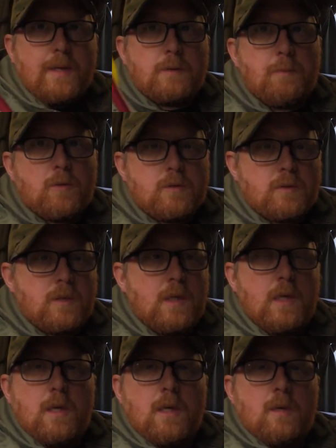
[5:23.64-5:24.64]
these bolts,
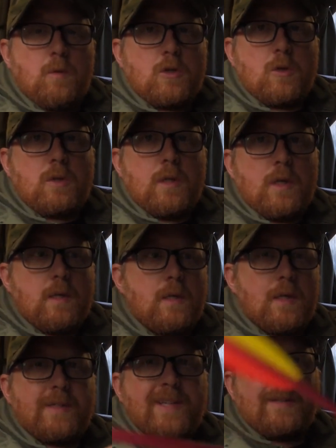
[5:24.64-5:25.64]
we're shooting
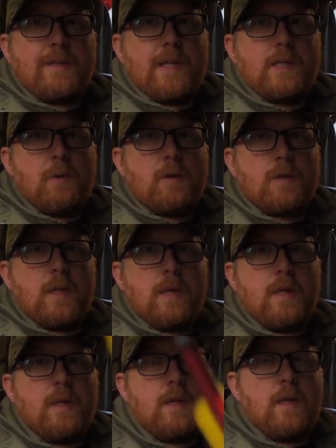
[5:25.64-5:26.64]
a 16 inch bolt
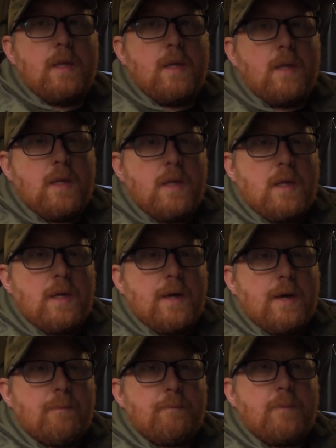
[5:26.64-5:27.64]
today.
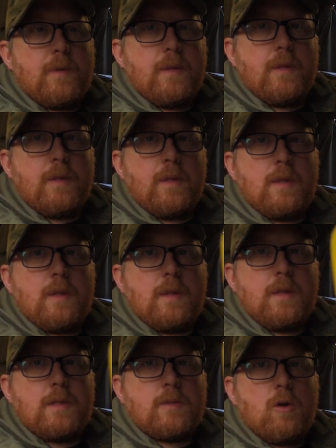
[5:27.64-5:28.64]

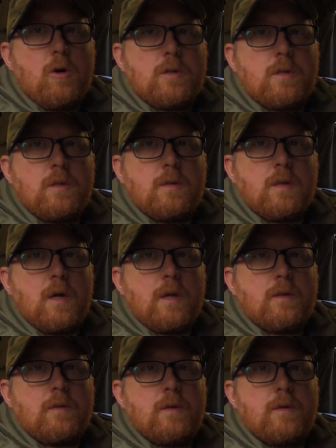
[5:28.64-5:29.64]
There's an odd
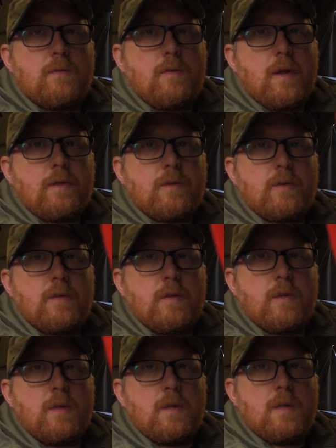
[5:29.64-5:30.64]
coloured flight
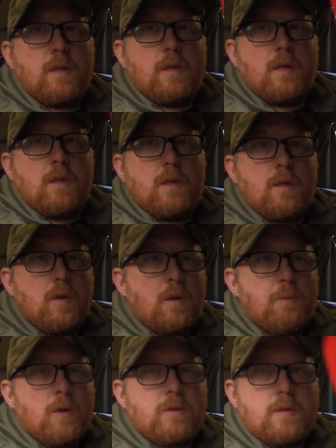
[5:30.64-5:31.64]
on
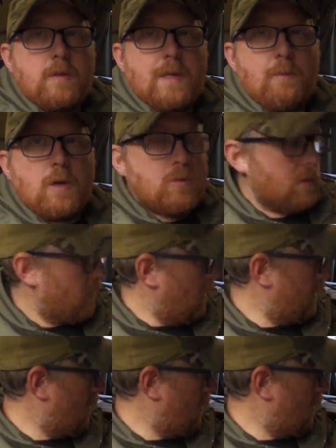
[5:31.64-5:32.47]
the bolt. That one goes inside